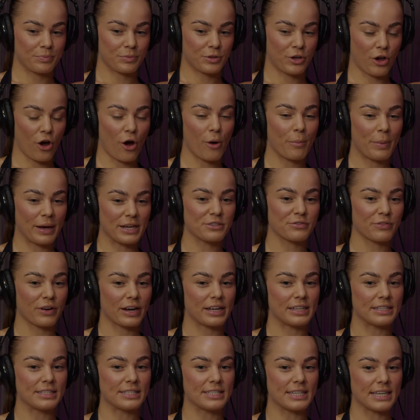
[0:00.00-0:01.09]
girl best
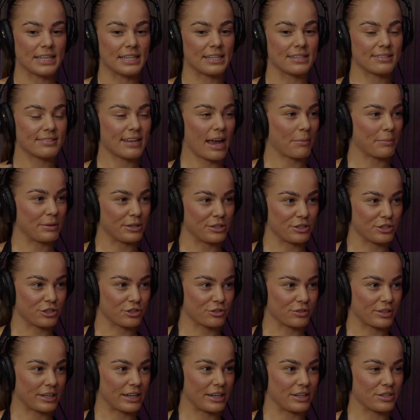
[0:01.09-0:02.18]
friends in the same
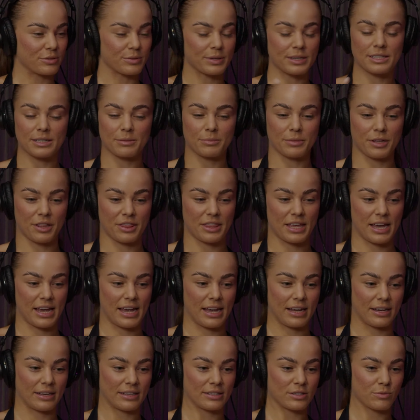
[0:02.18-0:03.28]
industry doing similar
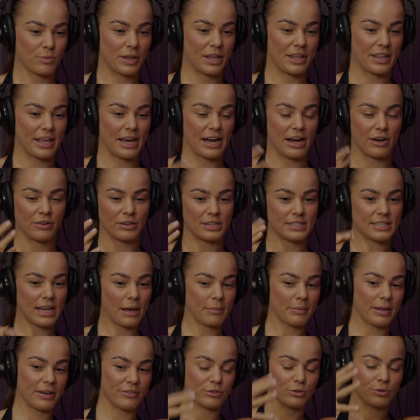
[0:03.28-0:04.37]
things, whether they're on the same
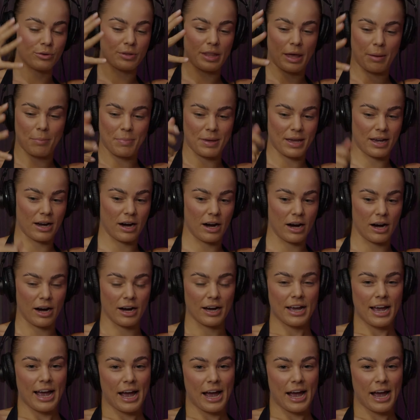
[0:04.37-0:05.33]
level, they're bigger,